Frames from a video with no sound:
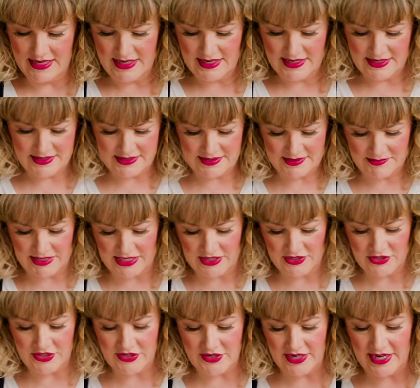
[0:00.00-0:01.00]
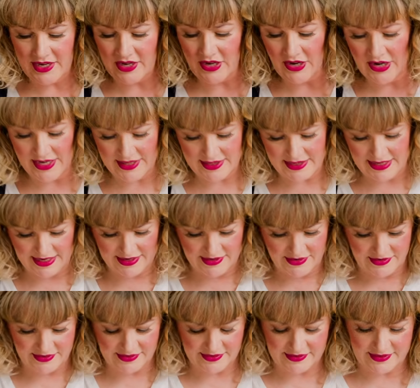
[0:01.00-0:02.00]
Just make sure I caught that
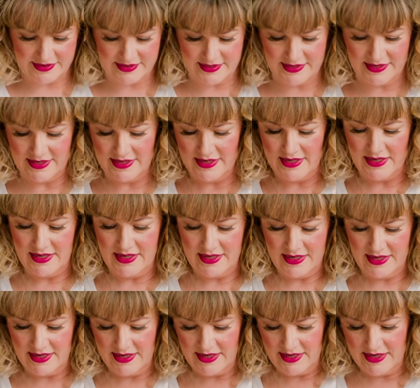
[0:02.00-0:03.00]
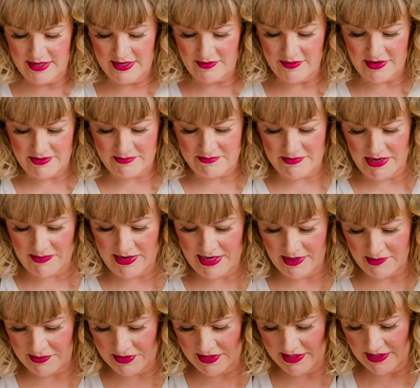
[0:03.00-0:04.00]
all. You know what? Maybe I'll
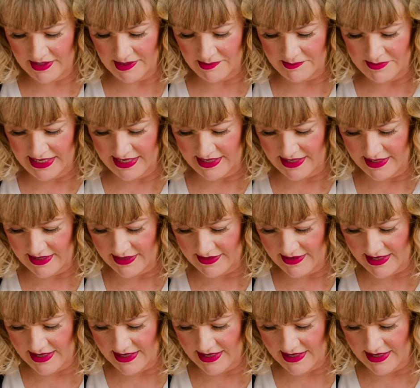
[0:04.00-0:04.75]
put a little pin in there.